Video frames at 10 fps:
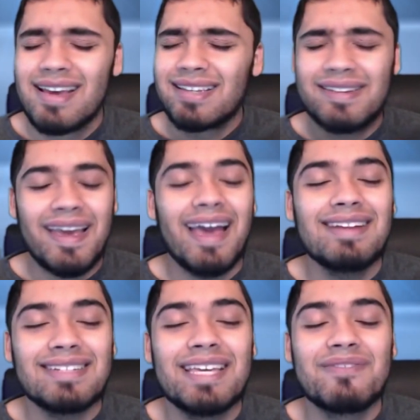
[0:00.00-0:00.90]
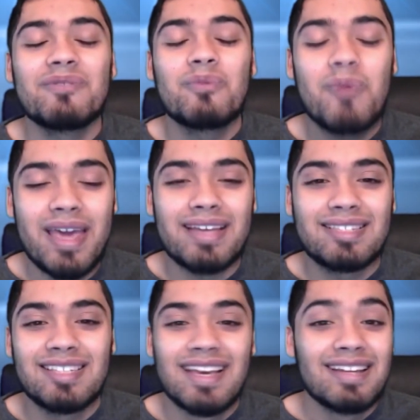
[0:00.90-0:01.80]
Can't even
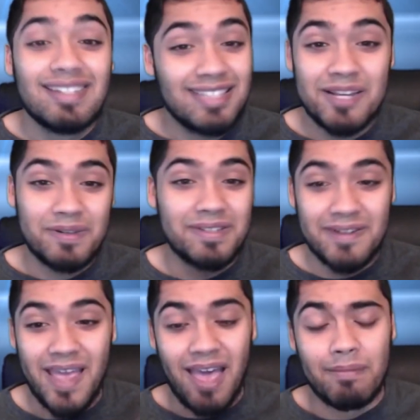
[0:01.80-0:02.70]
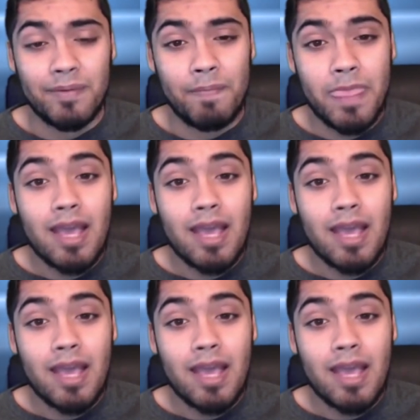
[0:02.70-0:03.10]
wait to see what's going to happen.